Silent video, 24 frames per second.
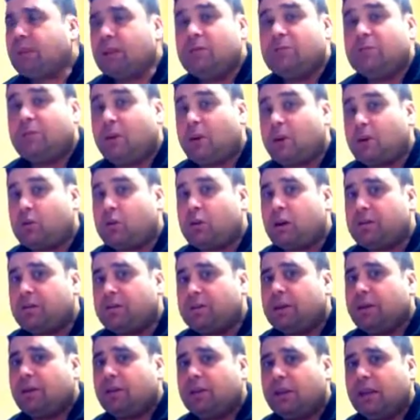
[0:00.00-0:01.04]
final
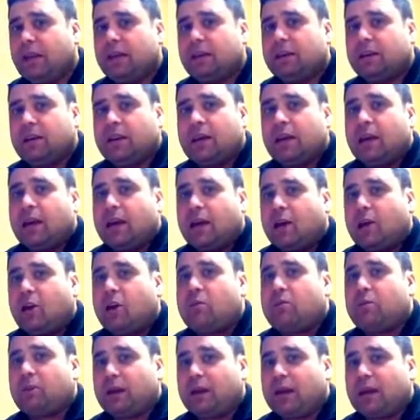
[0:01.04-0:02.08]
gravity on that, and
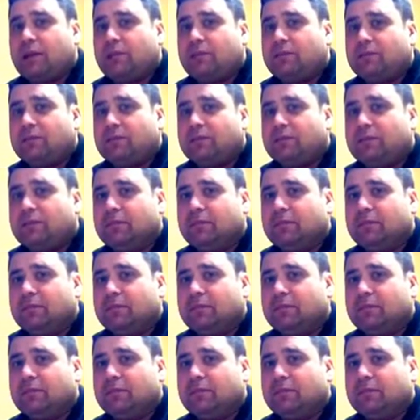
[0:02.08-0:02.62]
I believe